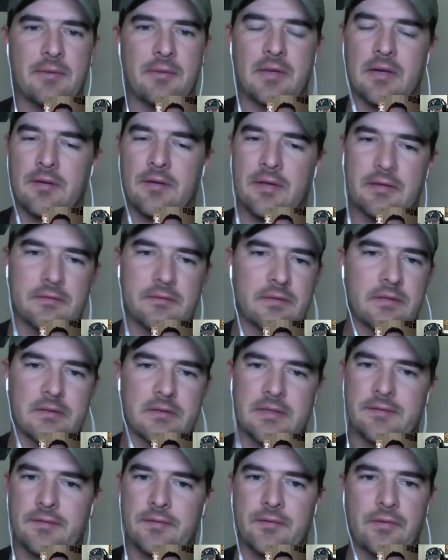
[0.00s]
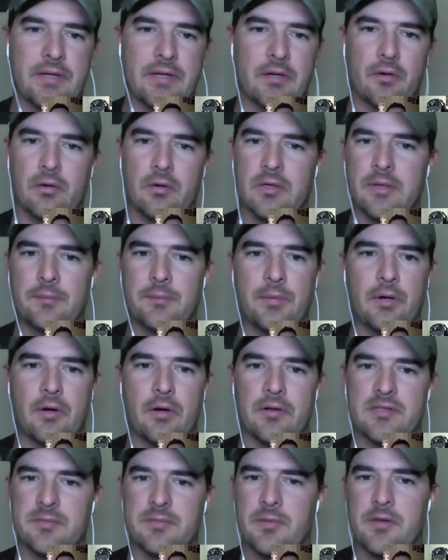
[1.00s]
You know, a little different recoil
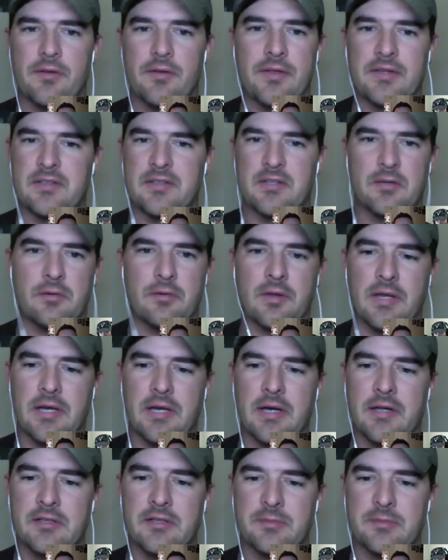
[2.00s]
impulse, some other things I do to the guns.